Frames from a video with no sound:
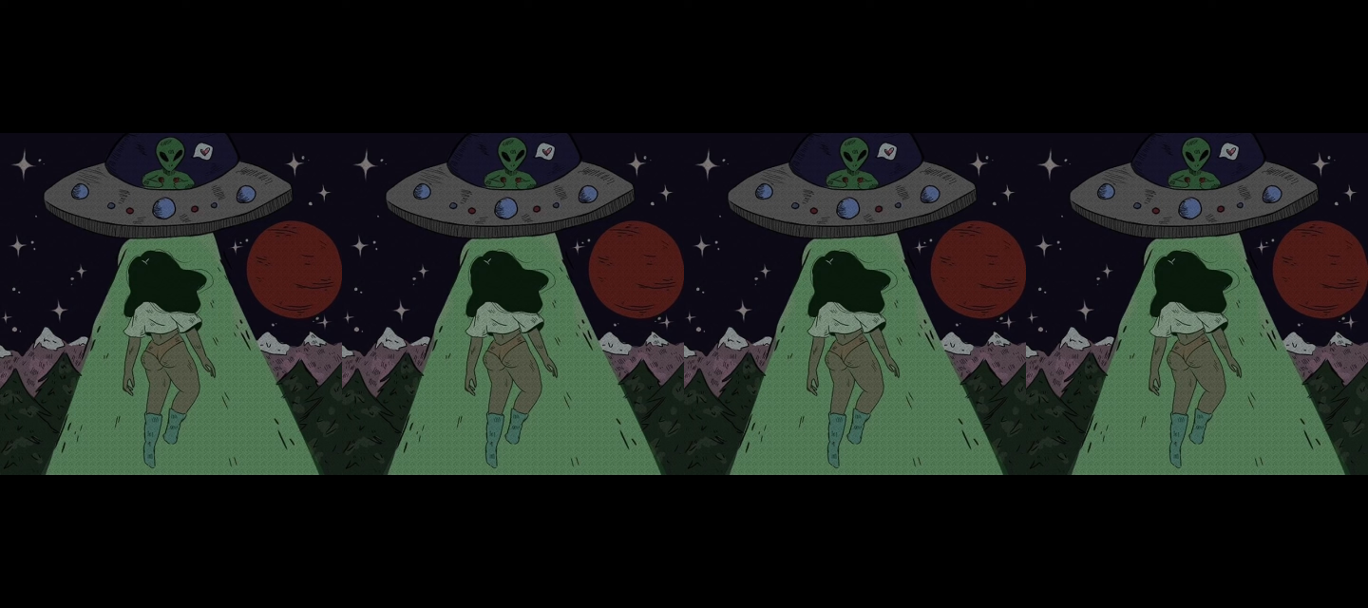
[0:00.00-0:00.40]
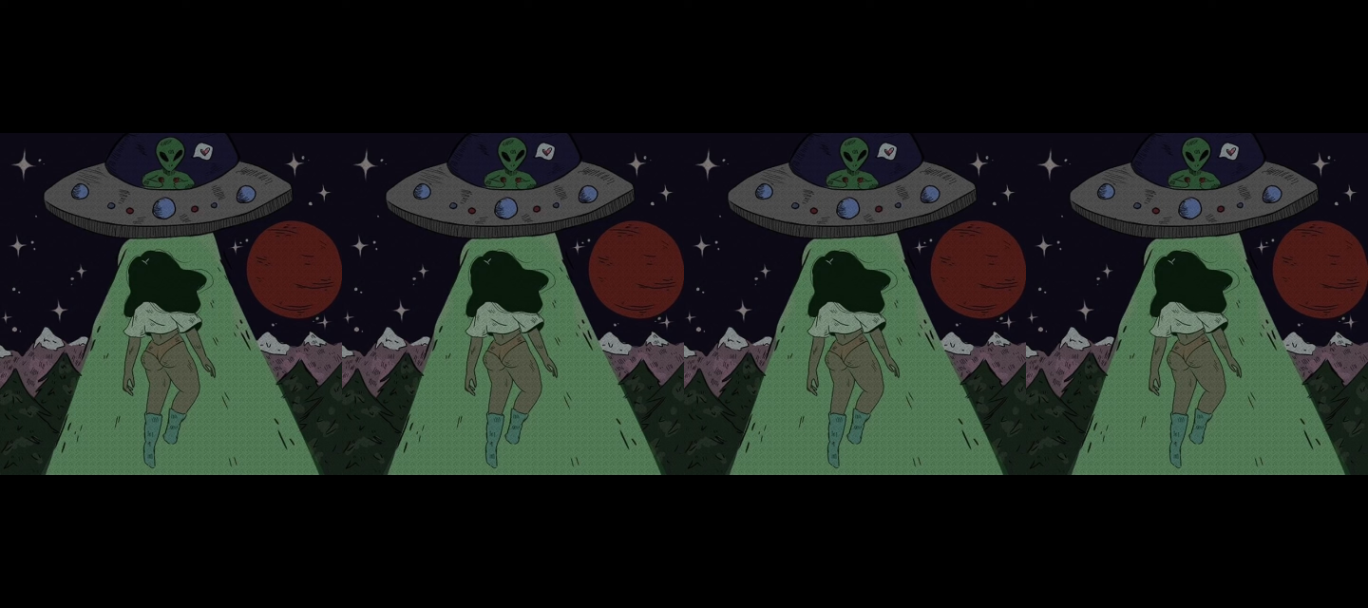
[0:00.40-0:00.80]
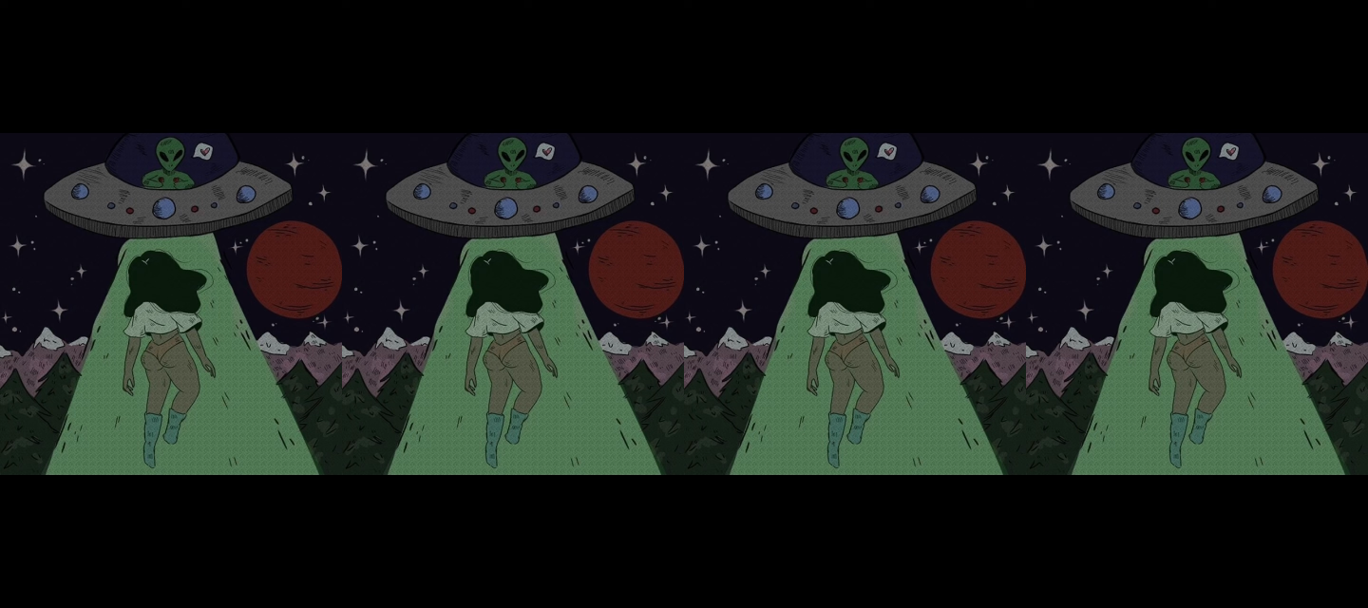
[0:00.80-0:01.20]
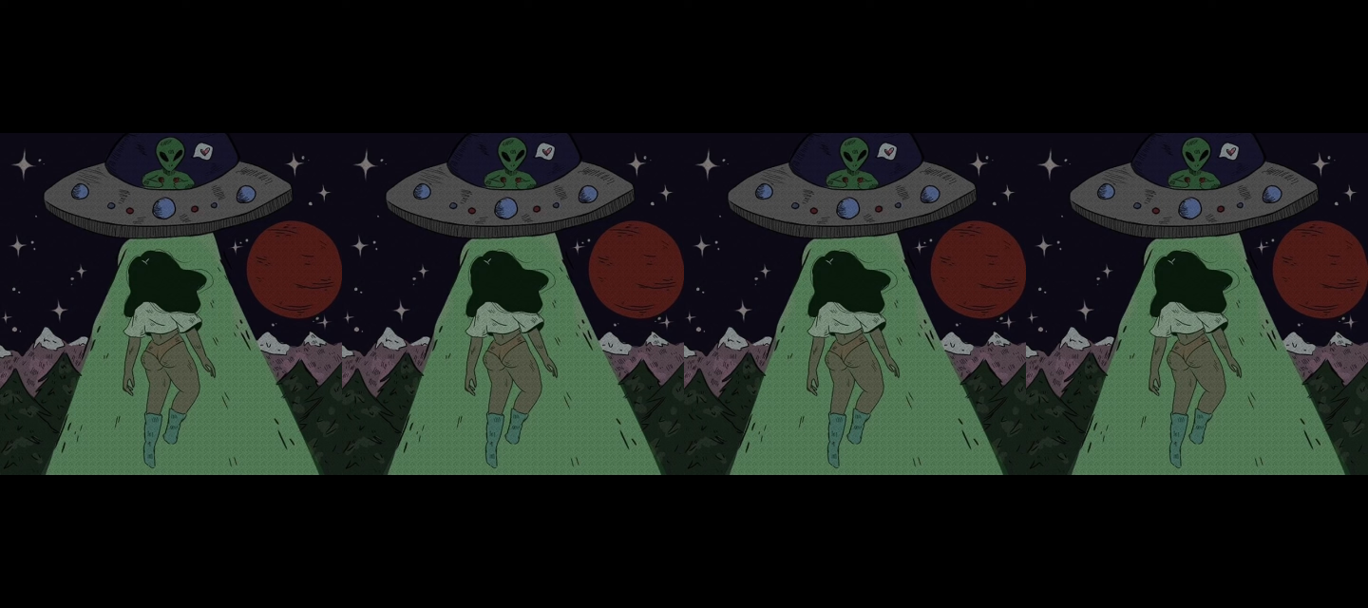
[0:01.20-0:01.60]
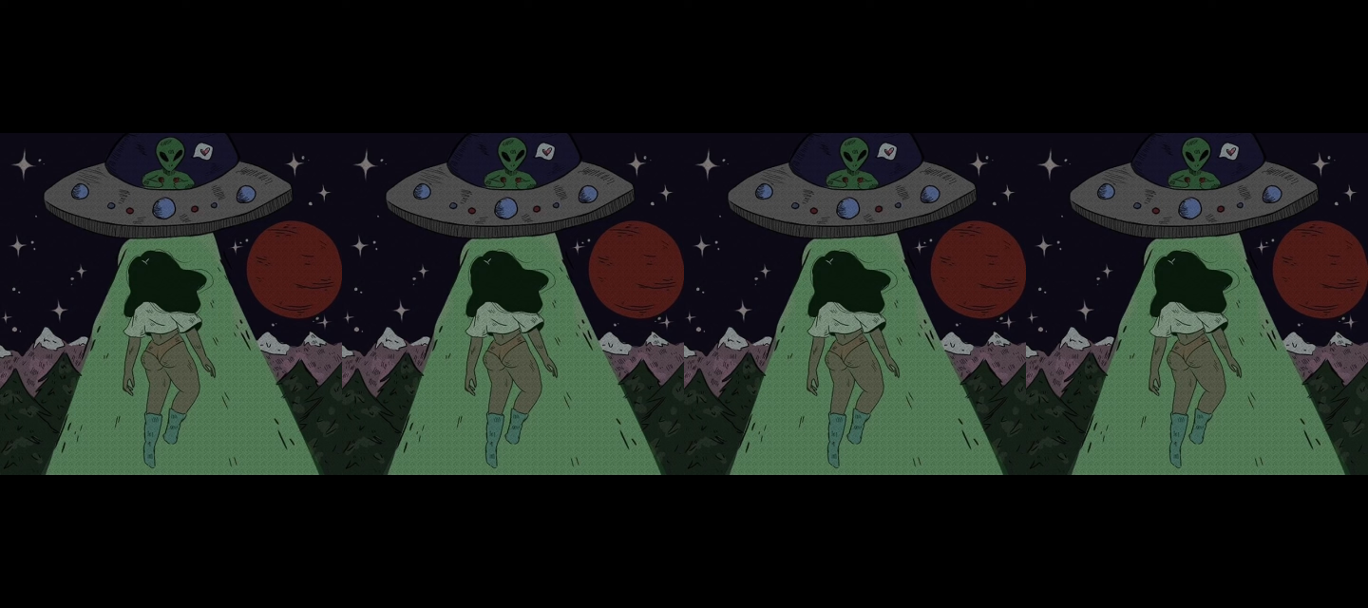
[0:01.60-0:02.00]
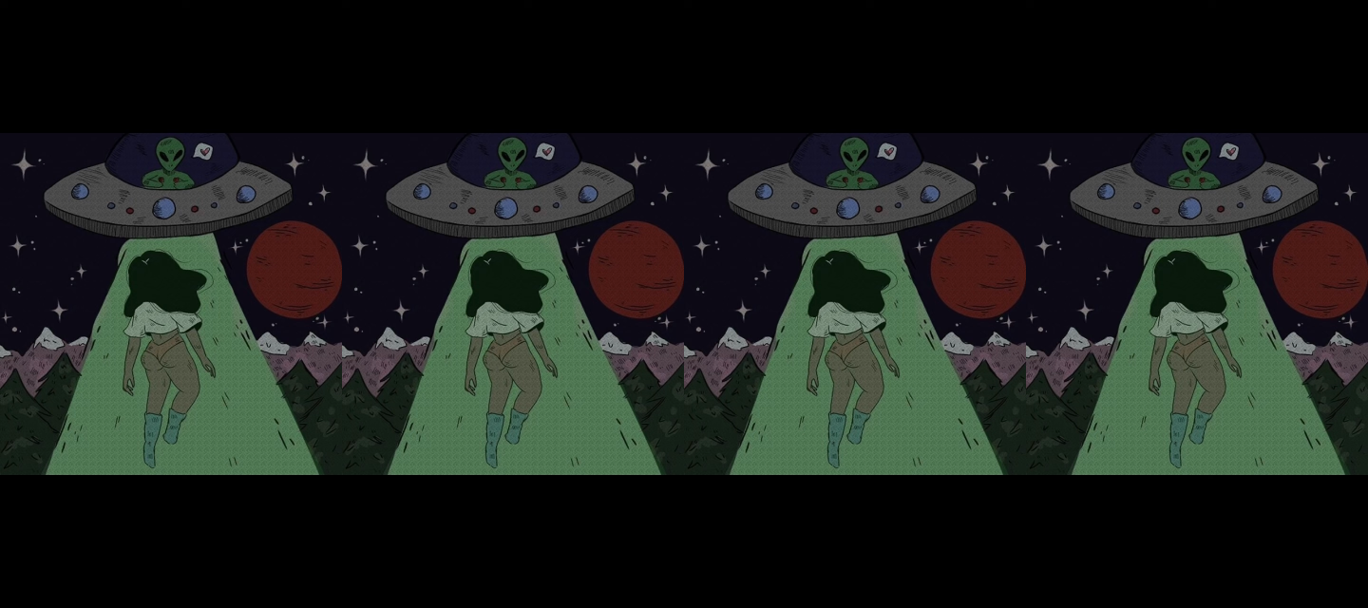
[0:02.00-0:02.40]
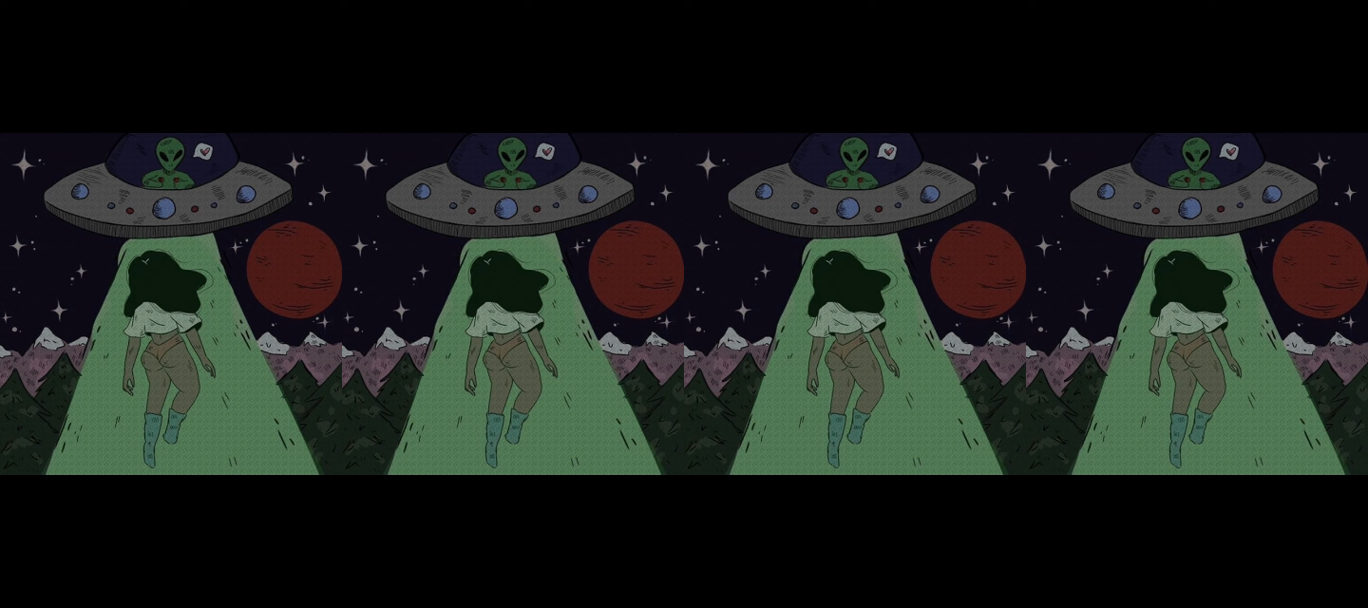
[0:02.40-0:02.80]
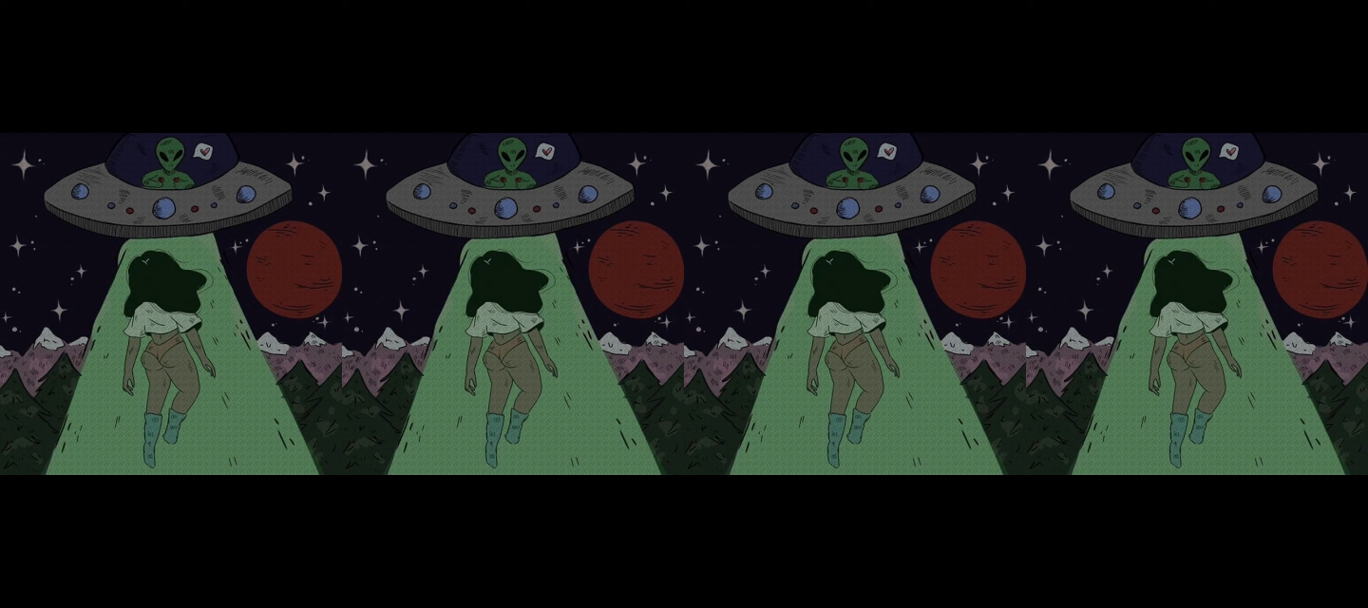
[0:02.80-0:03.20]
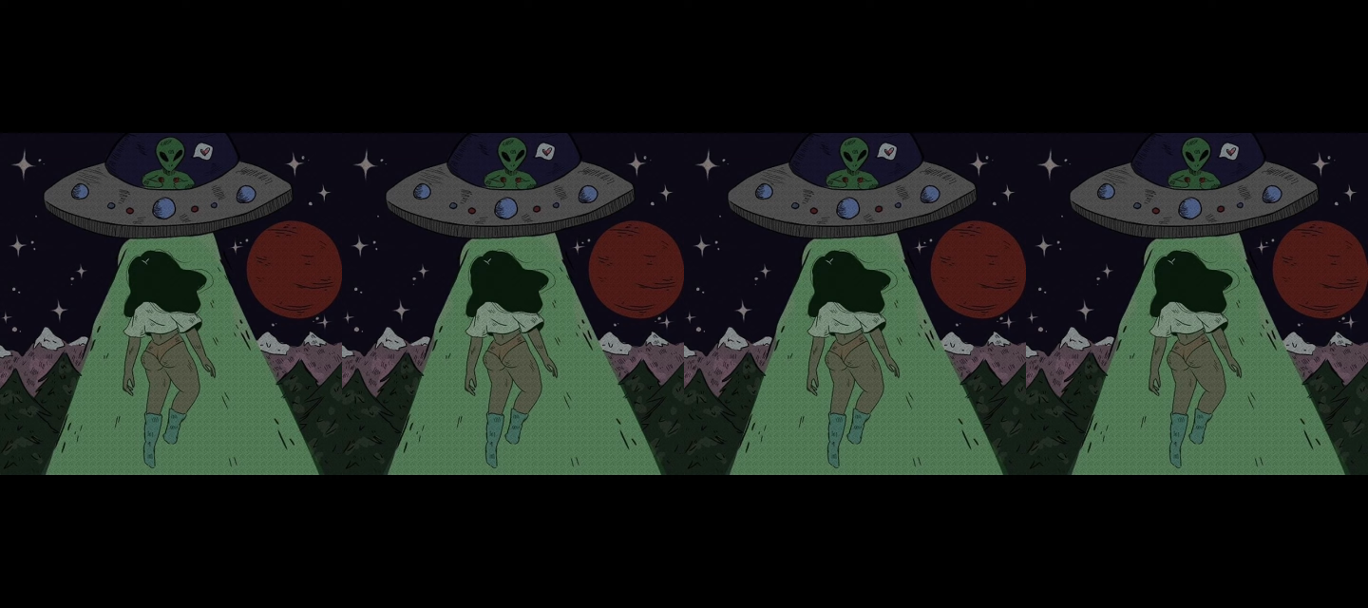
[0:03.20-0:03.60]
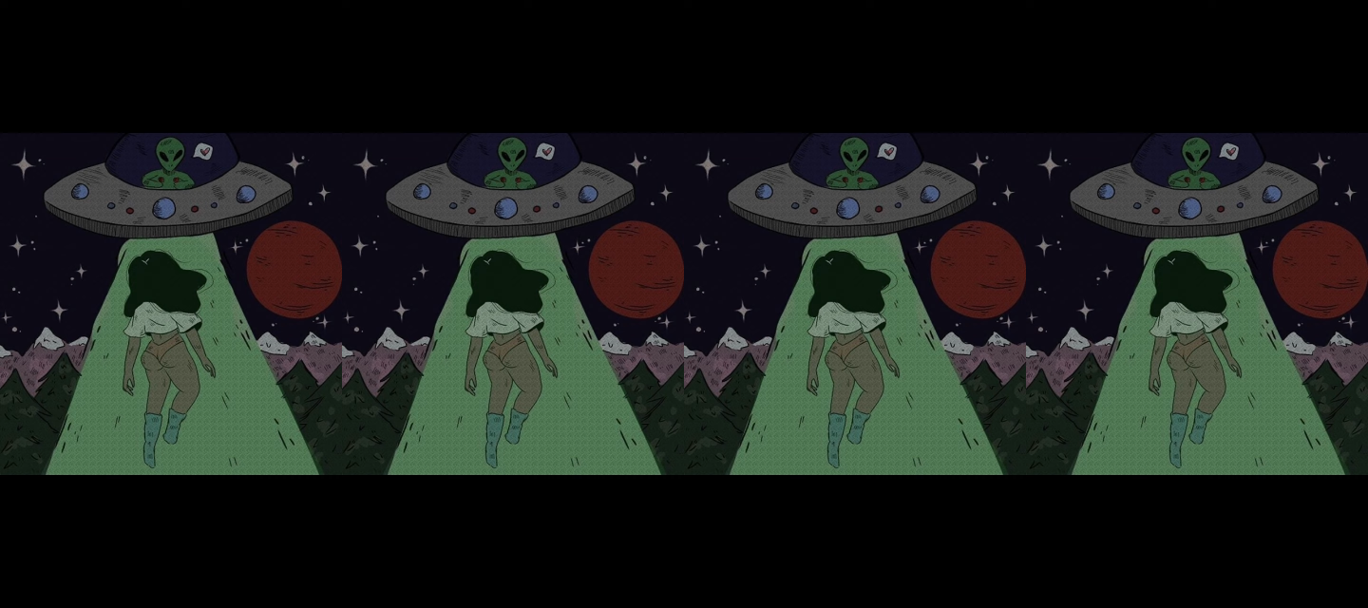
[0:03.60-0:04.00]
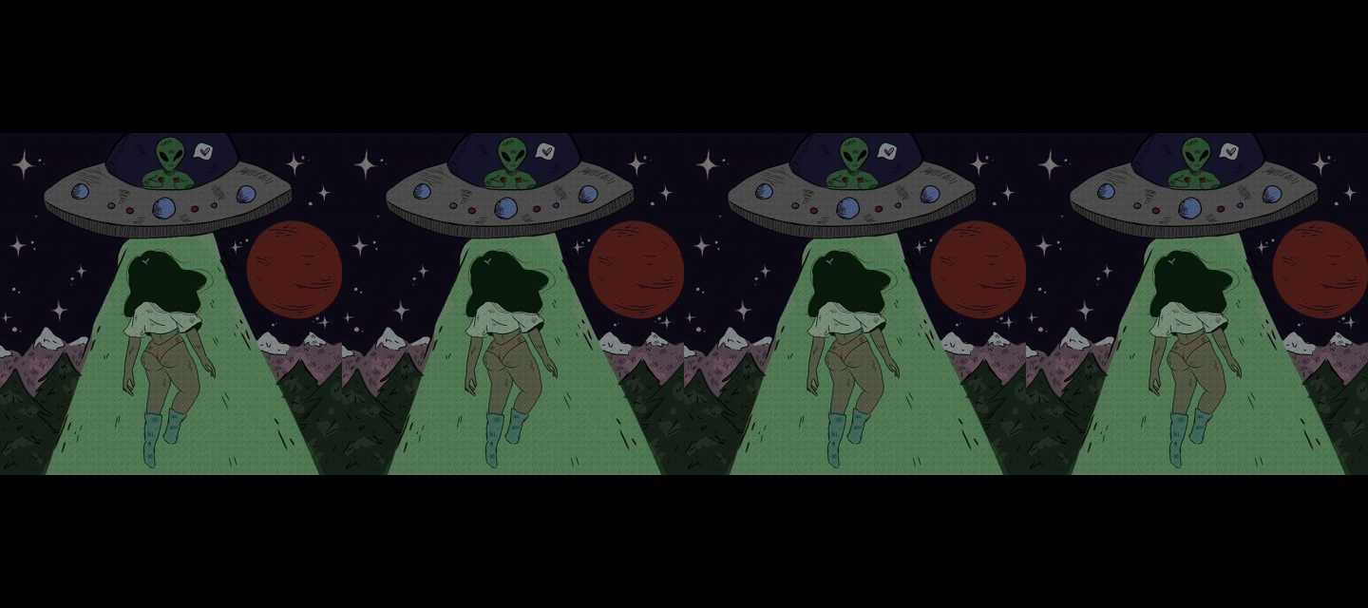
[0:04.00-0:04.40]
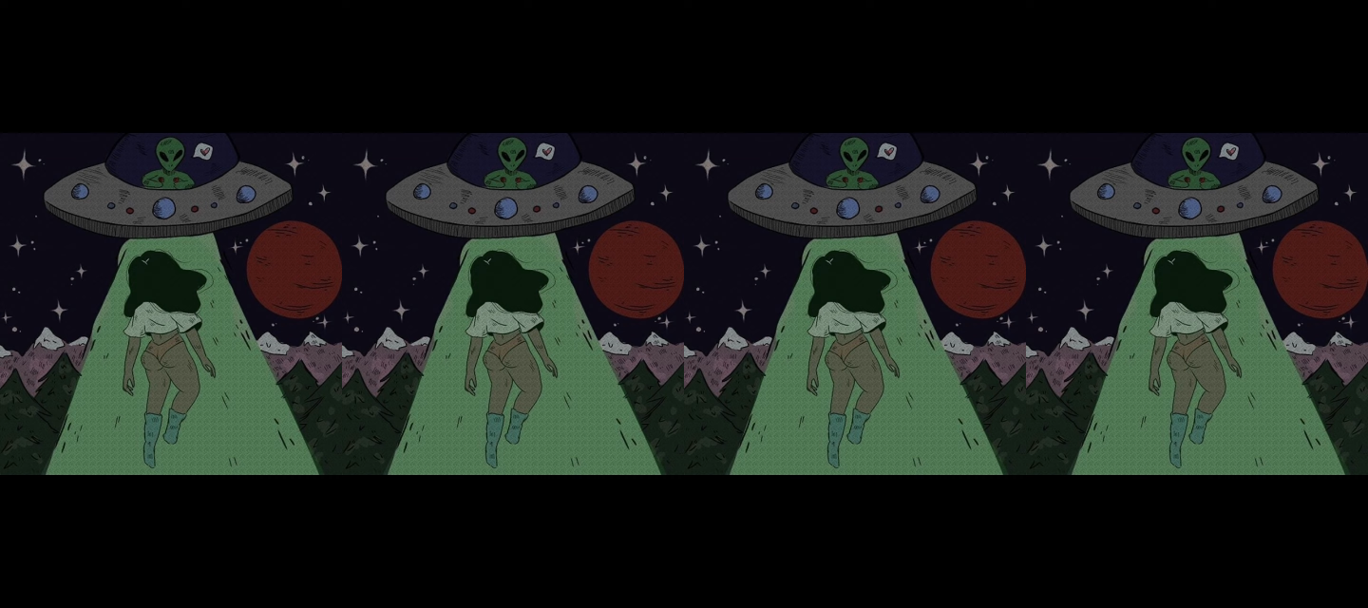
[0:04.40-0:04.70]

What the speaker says: Nobody's mouth can be seen.